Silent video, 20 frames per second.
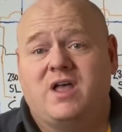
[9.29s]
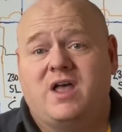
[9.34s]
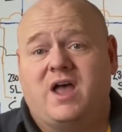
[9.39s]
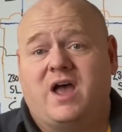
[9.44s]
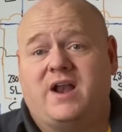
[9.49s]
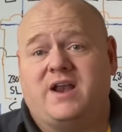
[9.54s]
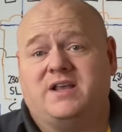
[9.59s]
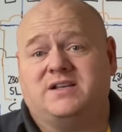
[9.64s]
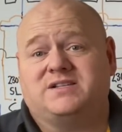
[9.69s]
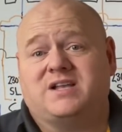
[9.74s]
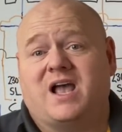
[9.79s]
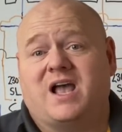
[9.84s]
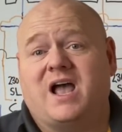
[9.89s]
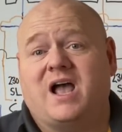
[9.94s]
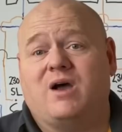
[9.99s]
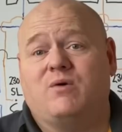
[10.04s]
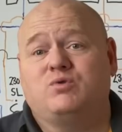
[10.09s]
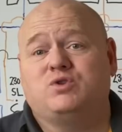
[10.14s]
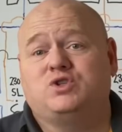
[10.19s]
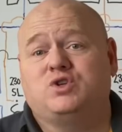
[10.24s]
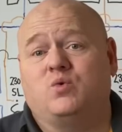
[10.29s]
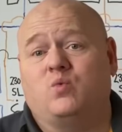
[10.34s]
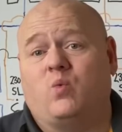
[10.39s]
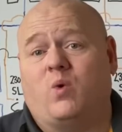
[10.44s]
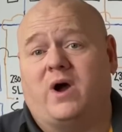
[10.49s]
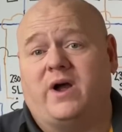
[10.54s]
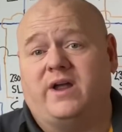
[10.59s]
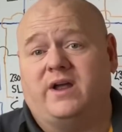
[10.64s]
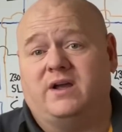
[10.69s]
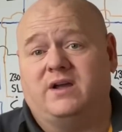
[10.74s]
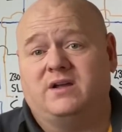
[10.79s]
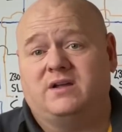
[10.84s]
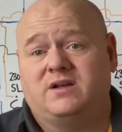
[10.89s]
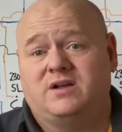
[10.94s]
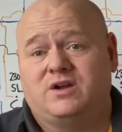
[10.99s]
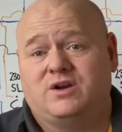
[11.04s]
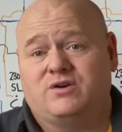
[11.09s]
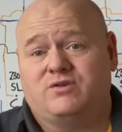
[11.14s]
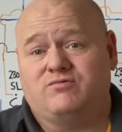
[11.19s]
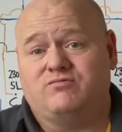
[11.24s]
and it's how to wire
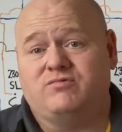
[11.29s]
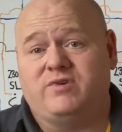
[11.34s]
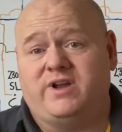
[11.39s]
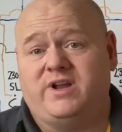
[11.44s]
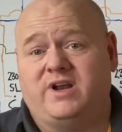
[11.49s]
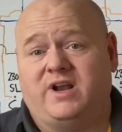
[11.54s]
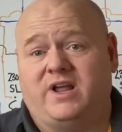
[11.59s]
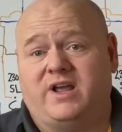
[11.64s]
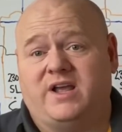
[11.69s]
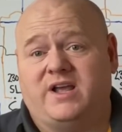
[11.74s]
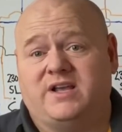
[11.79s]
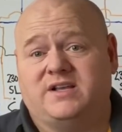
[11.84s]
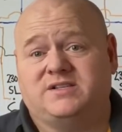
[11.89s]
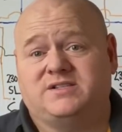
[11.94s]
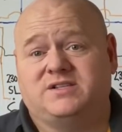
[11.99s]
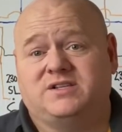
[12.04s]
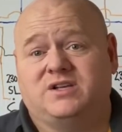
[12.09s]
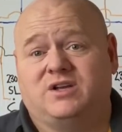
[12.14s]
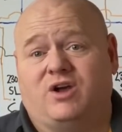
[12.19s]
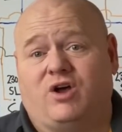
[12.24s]
relays